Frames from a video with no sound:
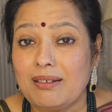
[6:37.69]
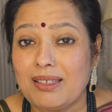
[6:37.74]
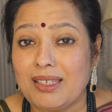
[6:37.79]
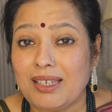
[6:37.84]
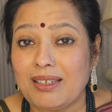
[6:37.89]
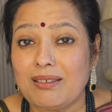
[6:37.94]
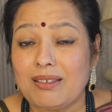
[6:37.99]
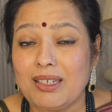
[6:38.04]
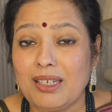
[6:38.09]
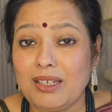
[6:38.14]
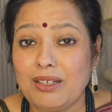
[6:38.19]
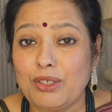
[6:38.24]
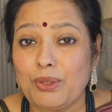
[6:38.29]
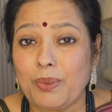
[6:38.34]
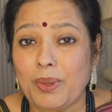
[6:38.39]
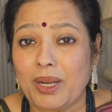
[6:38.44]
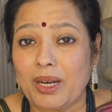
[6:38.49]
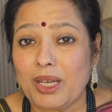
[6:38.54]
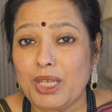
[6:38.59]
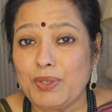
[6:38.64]
16
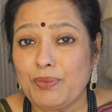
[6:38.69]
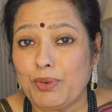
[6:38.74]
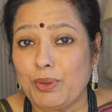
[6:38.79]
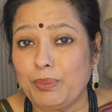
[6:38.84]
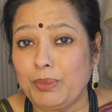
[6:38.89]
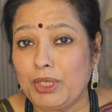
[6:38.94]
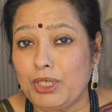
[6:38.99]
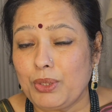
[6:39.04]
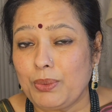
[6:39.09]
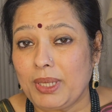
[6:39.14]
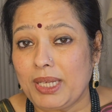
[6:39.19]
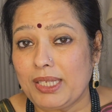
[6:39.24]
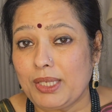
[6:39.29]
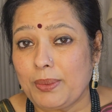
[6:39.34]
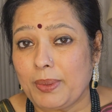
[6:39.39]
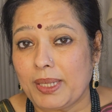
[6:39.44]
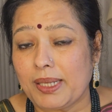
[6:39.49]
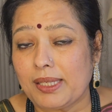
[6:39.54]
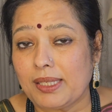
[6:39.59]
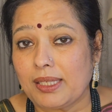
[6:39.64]
swaras from the 12
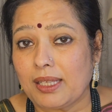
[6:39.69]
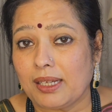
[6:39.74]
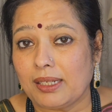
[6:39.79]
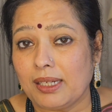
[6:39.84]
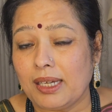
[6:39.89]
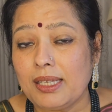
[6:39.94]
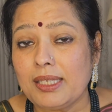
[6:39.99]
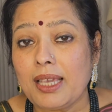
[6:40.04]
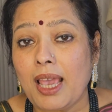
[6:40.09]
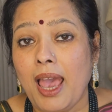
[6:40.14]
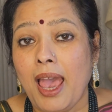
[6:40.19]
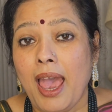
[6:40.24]
swarasthanas.